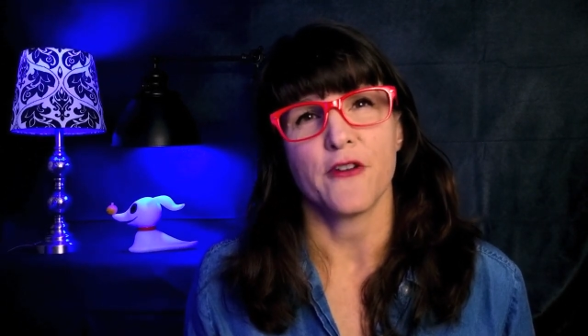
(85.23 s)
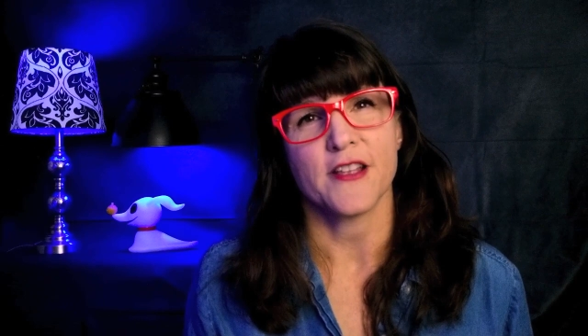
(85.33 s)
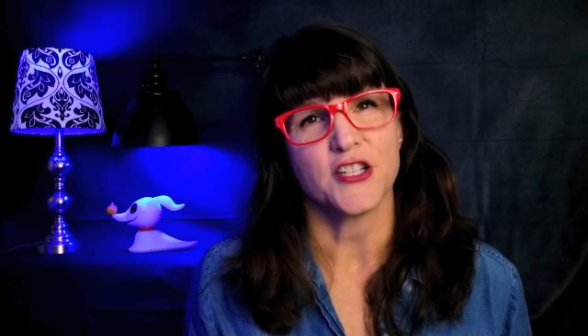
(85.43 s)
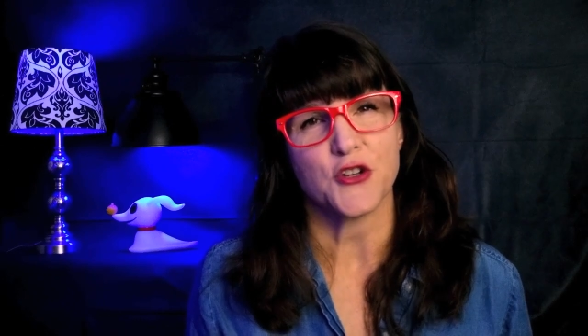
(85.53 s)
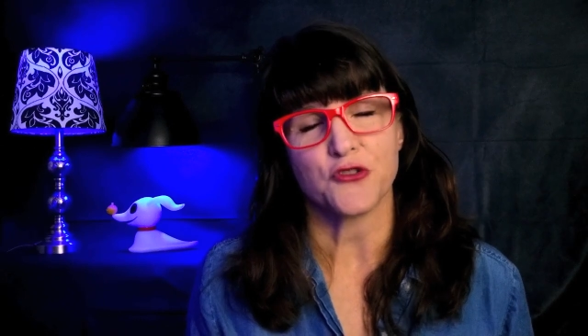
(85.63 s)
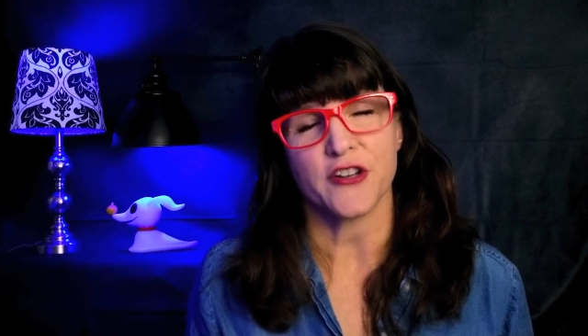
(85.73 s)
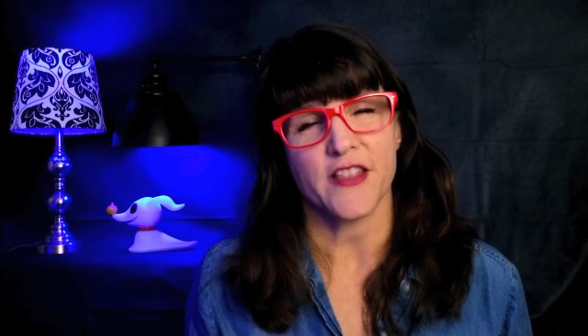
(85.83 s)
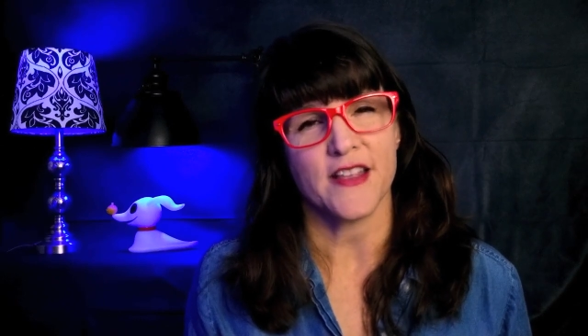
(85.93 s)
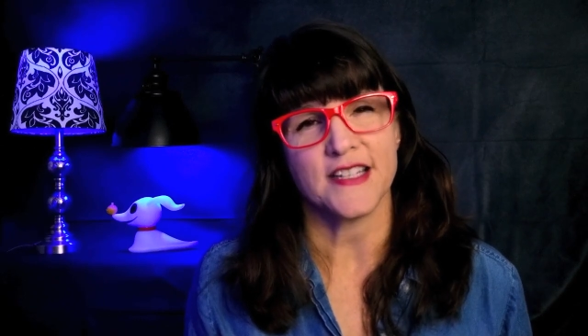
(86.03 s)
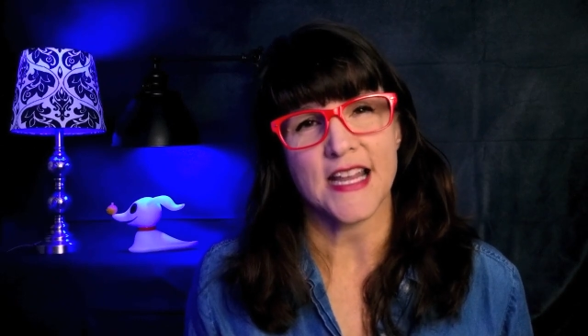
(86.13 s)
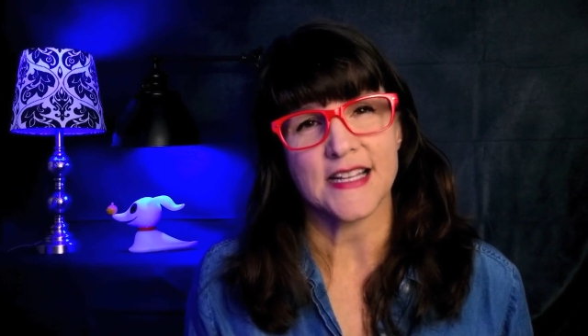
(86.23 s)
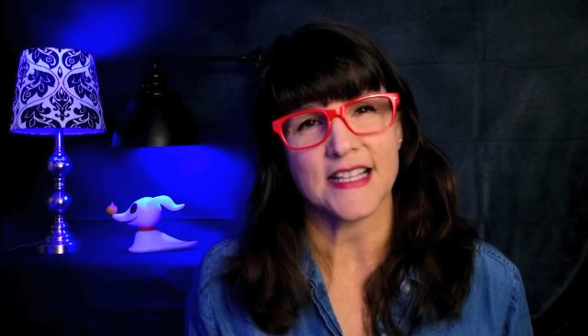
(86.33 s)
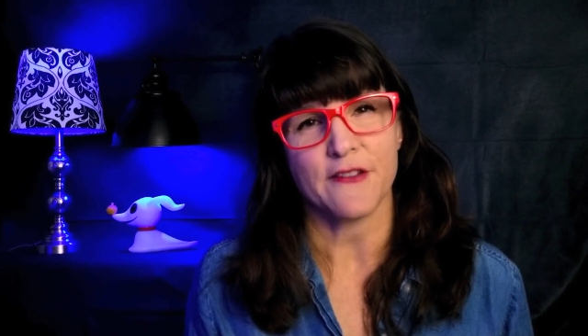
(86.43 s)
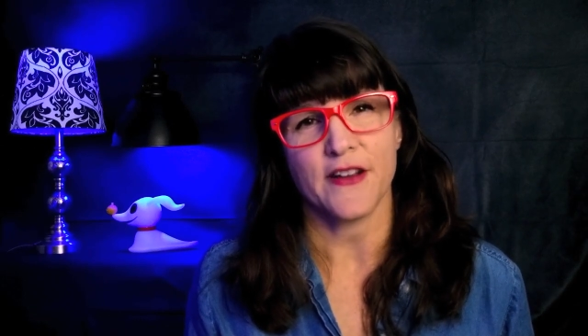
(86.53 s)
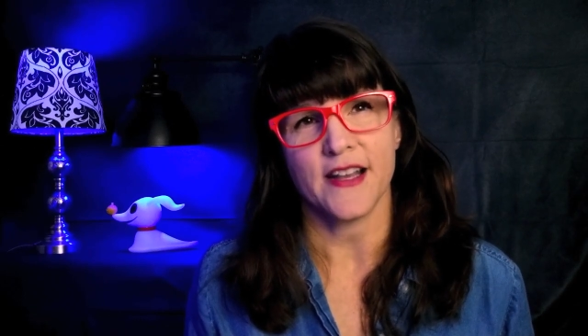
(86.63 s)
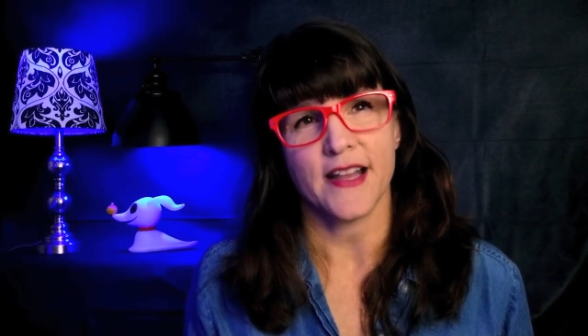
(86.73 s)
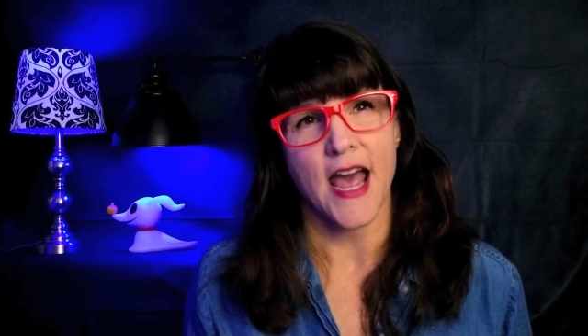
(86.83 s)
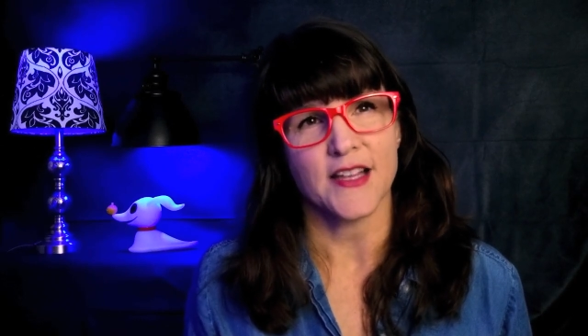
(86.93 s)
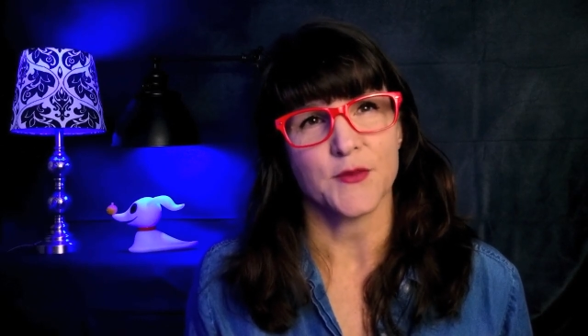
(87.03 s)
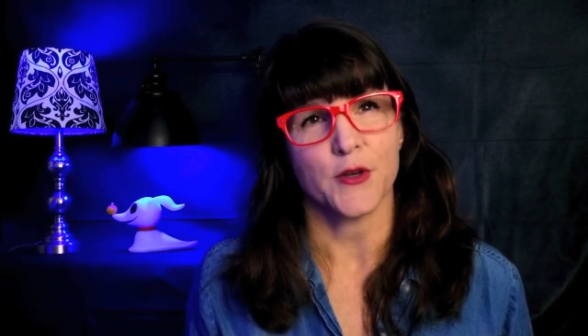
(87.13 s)
for the children and the teens living in
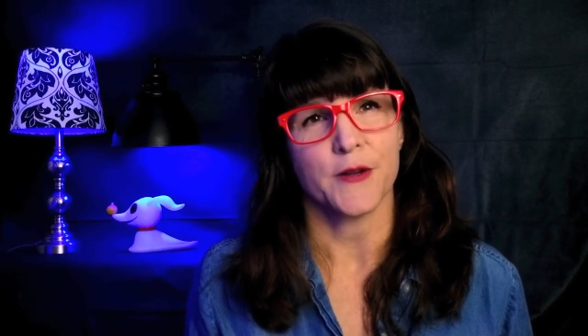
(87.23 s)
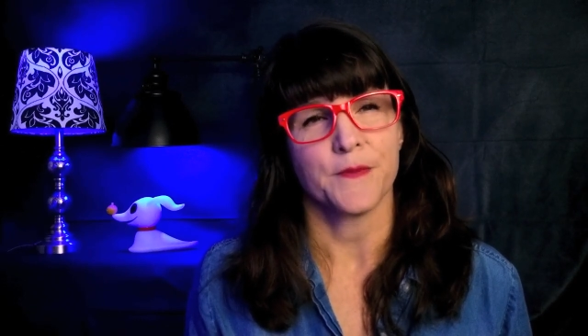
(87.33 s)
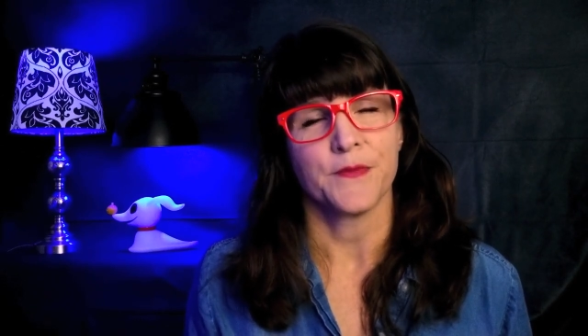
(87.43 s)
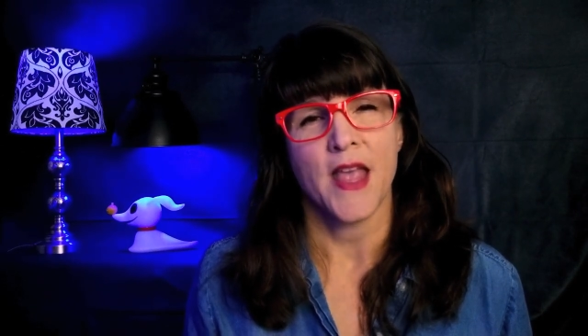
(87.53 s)
Casper.